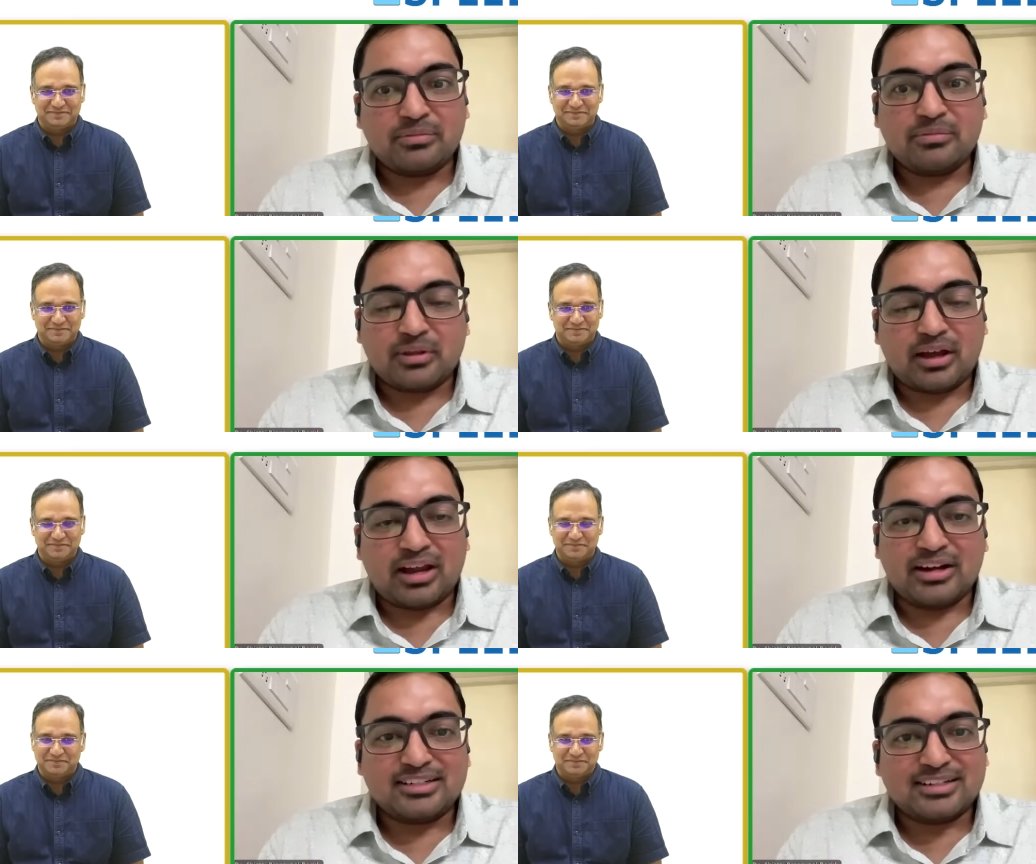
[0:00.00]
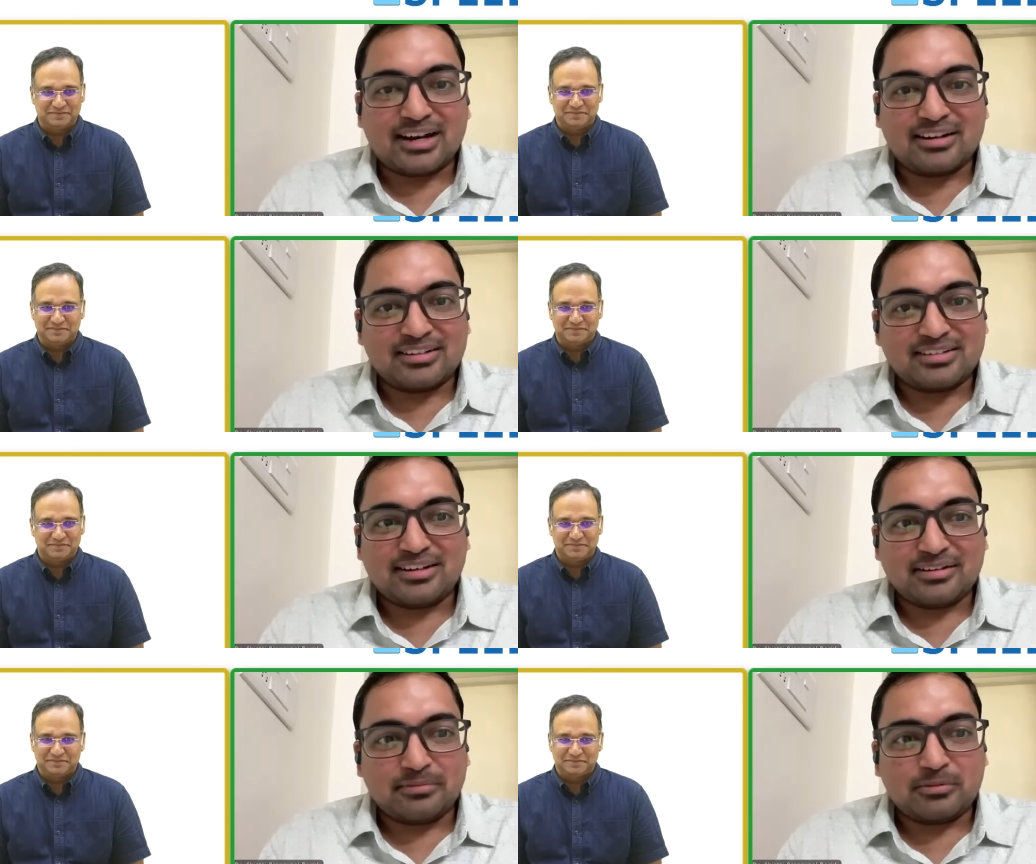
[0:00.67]
Speaker 1: I didn't start
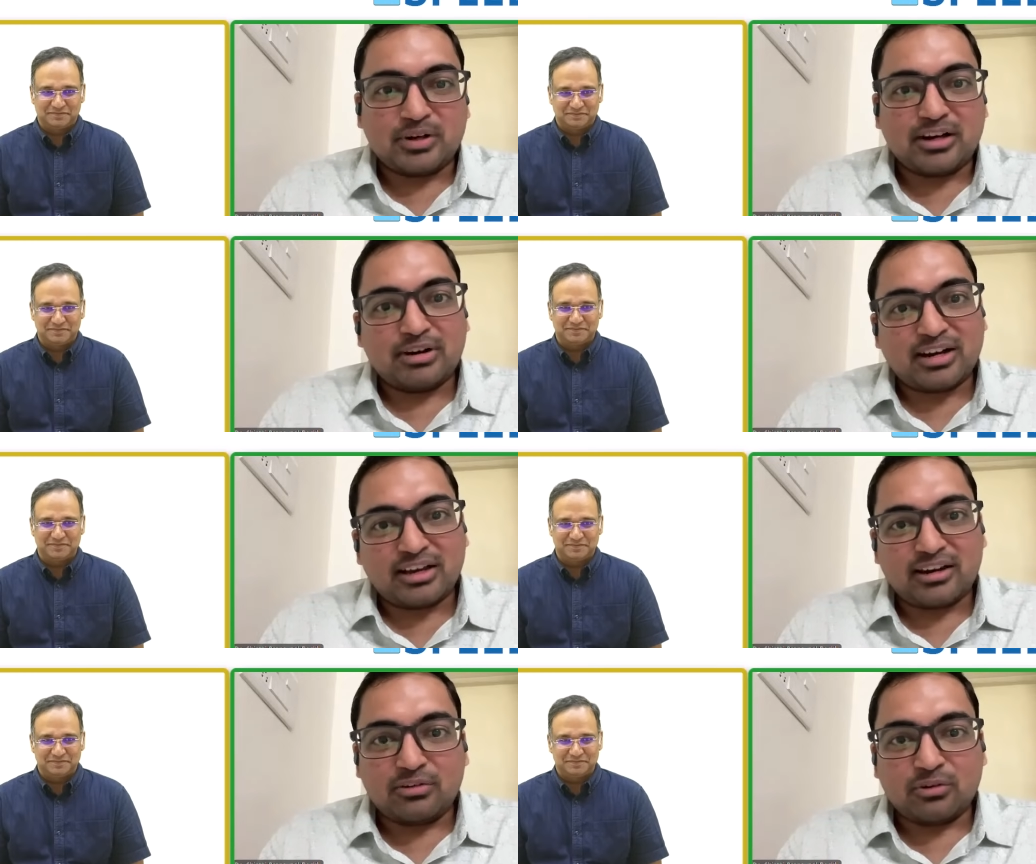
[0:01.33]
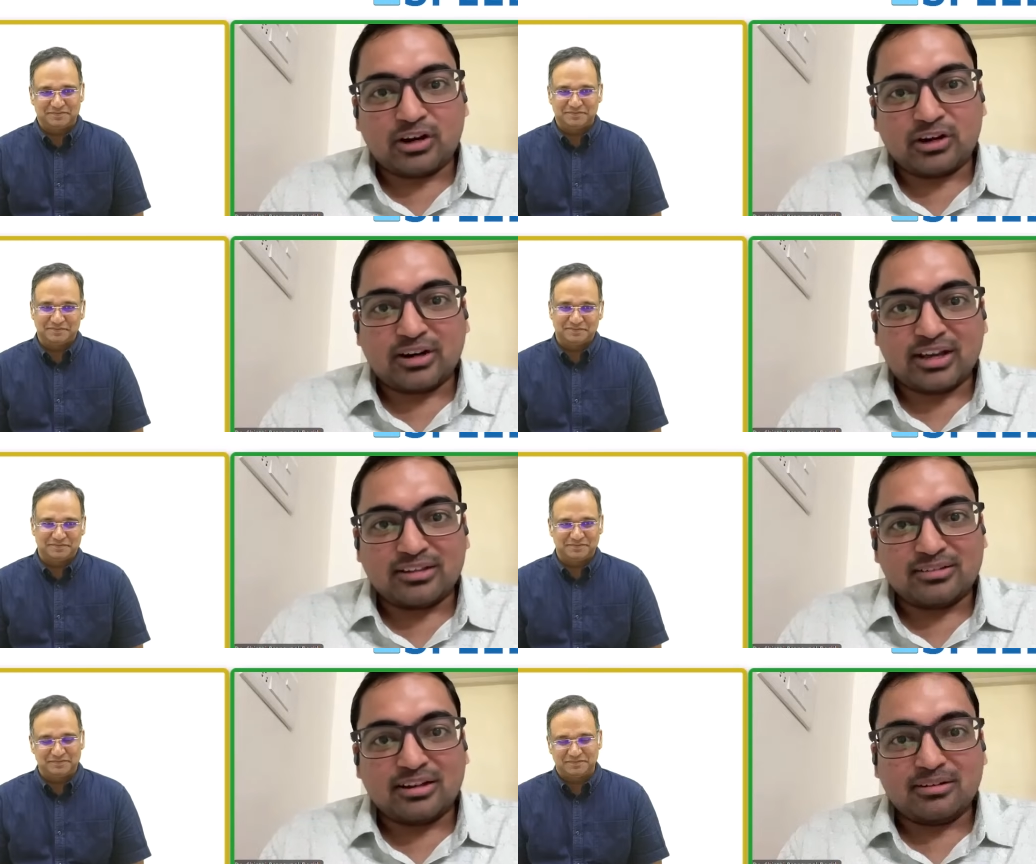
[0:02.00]
speed, but I read whatever I
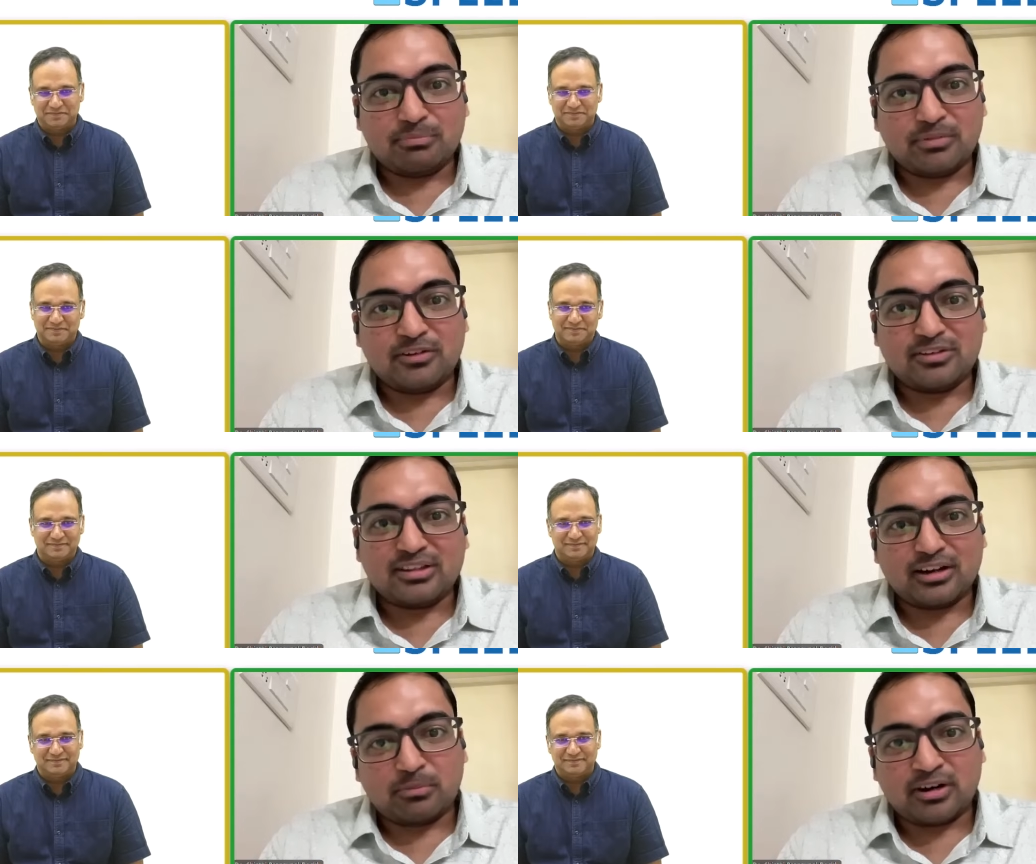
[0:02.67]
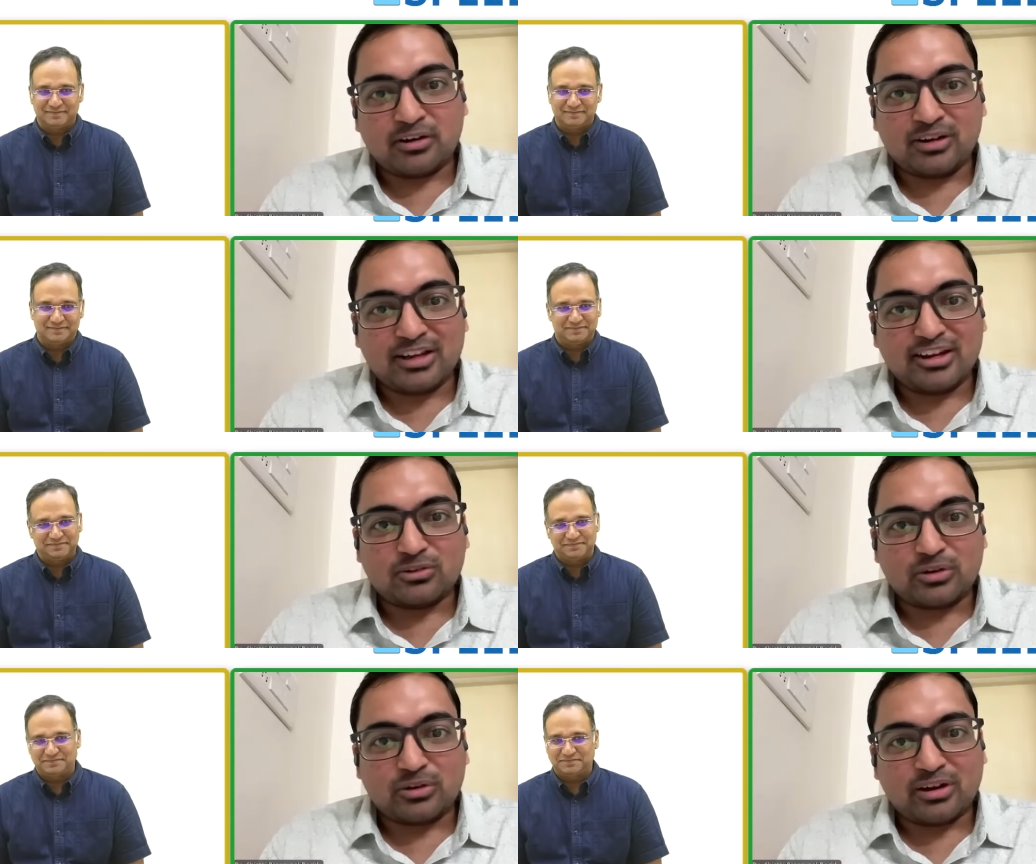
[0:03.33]
has done previously. That part only
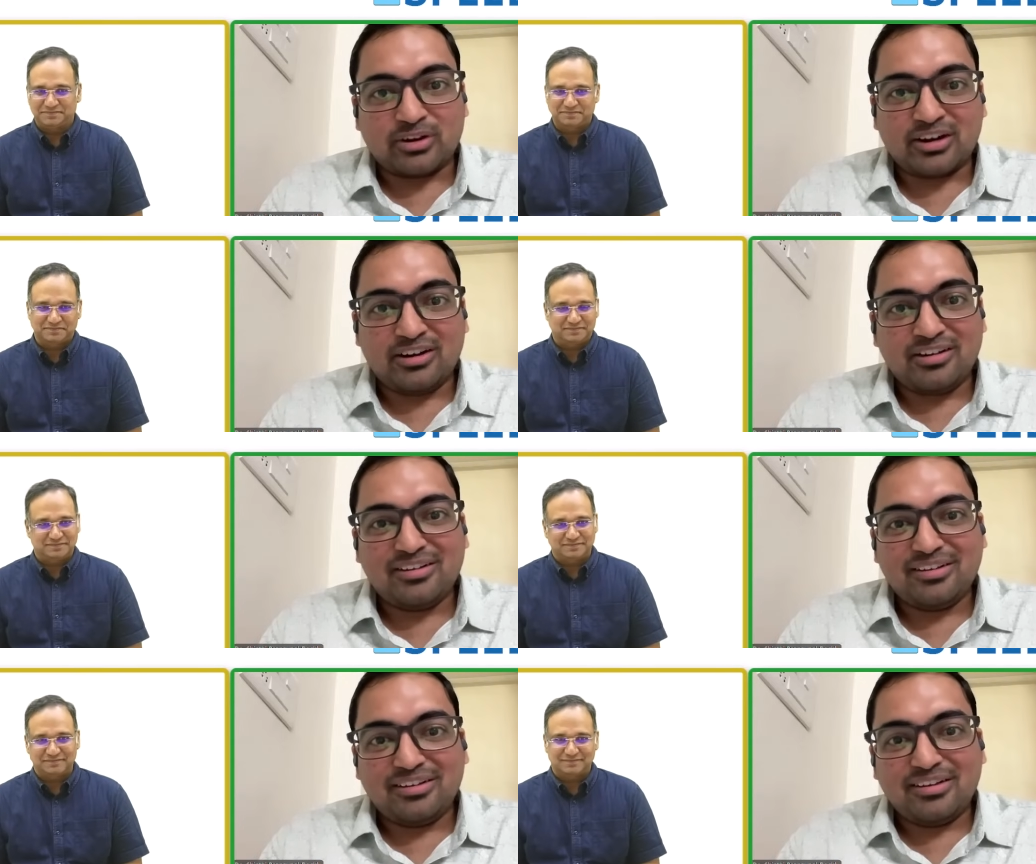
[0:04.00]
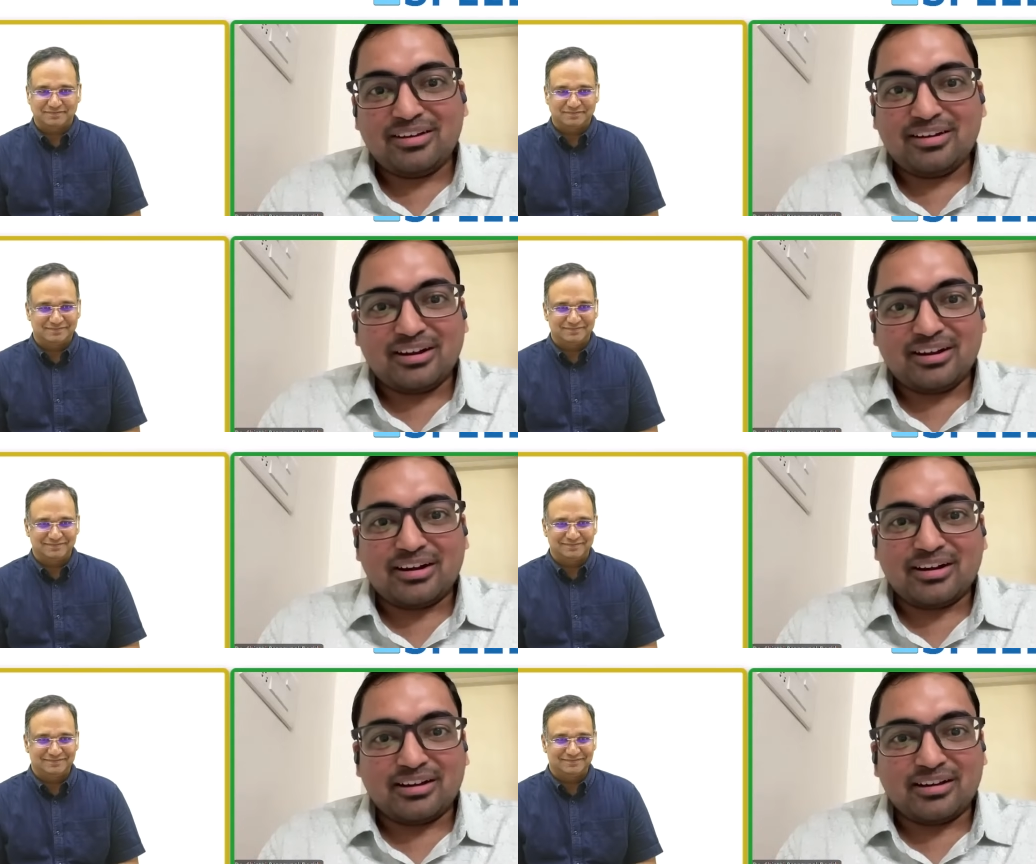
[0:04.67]
gastro I have read,
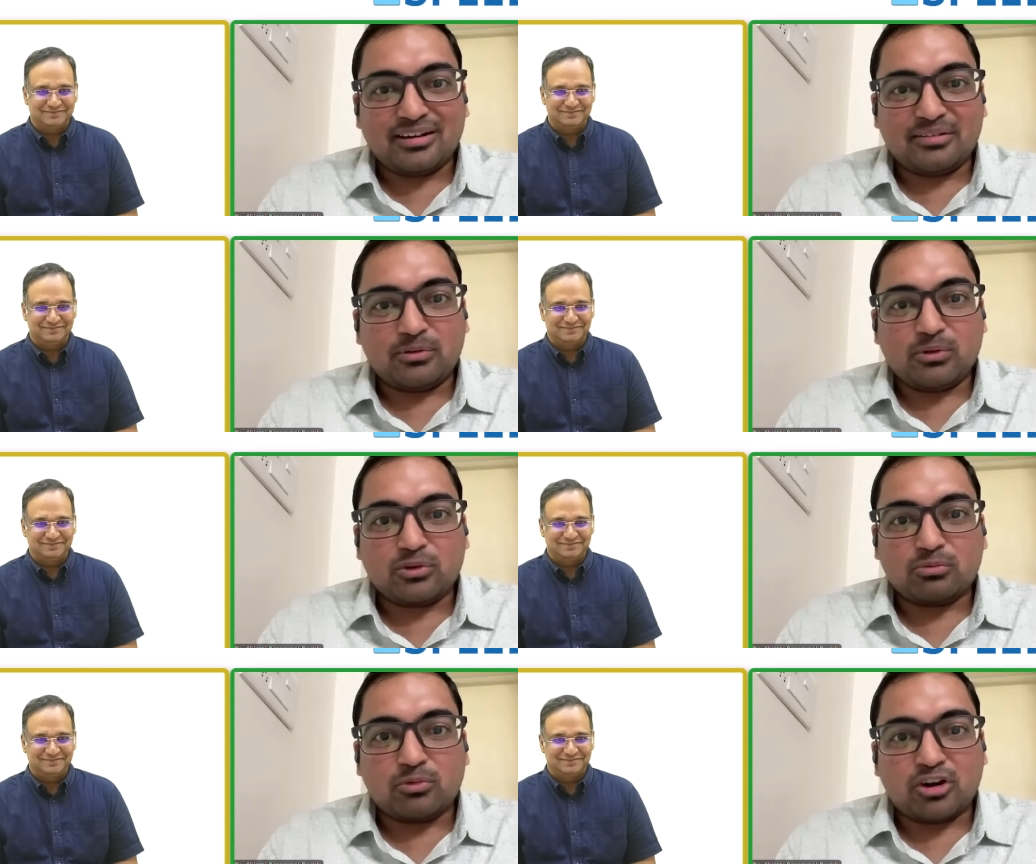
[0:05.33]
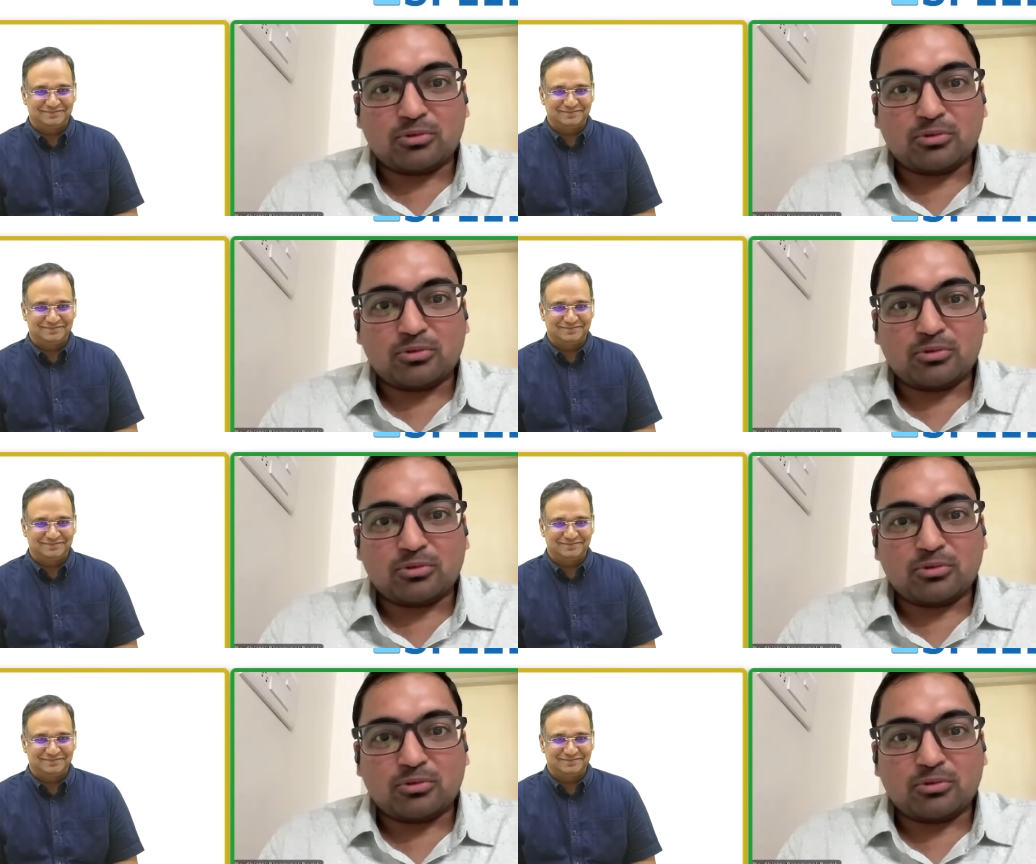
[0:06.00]
and a uh, few small small